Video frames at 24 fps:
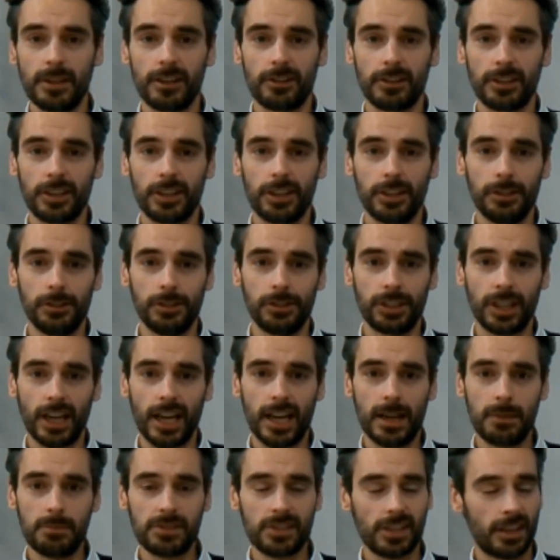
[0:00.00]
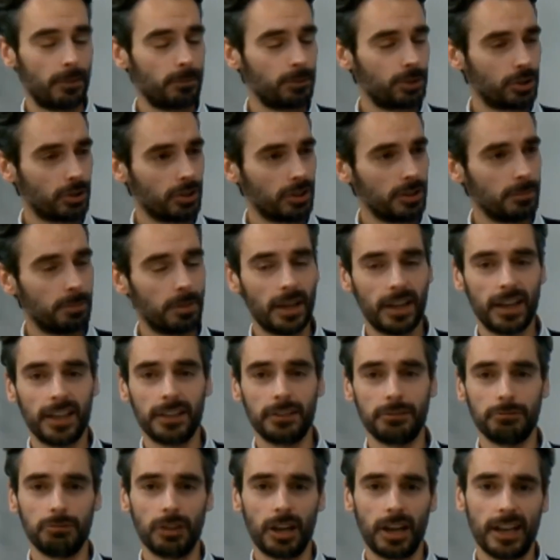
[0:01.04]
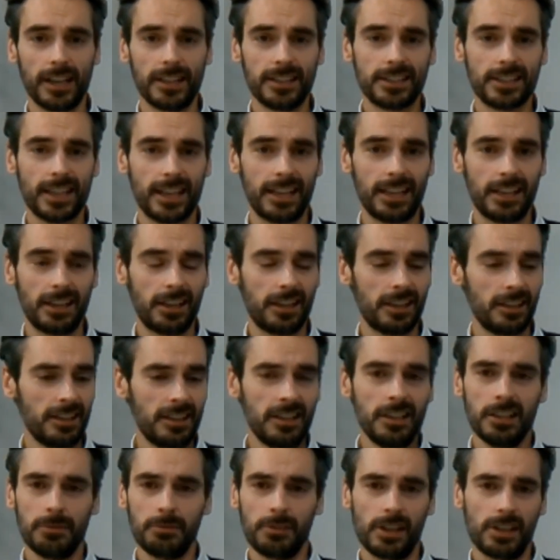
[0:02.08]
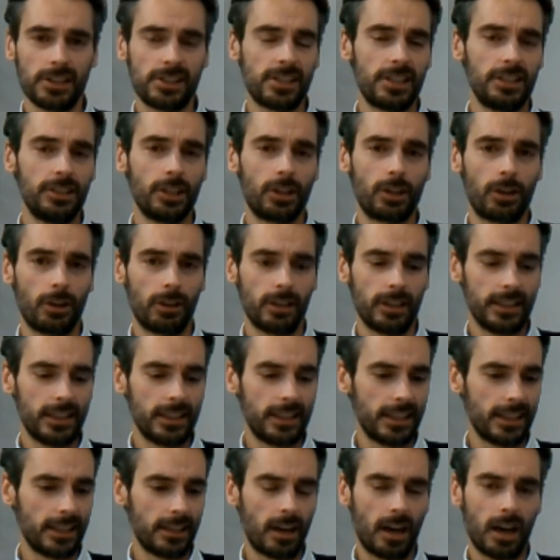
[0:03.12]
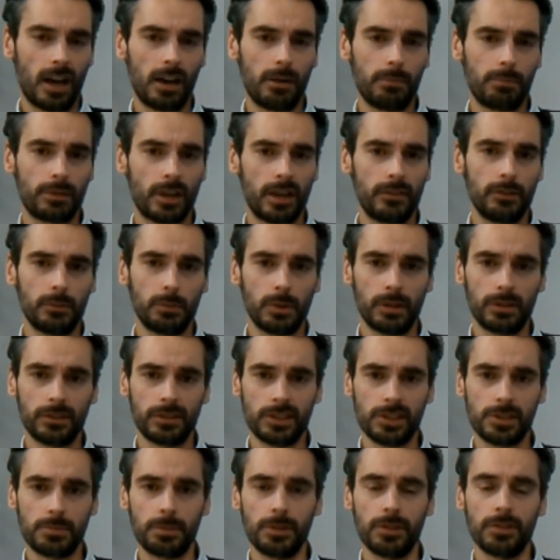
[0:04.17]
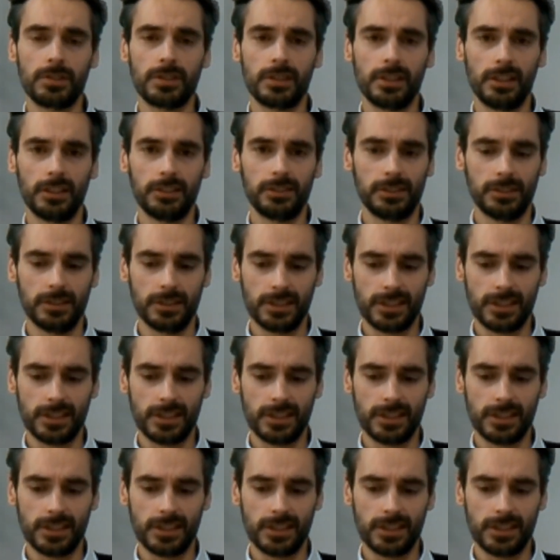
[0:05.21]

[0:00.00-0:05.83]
here at Hugh James, and I'm joined by Ryan Taylor, my senior colleague in our Private Wealth Disputes London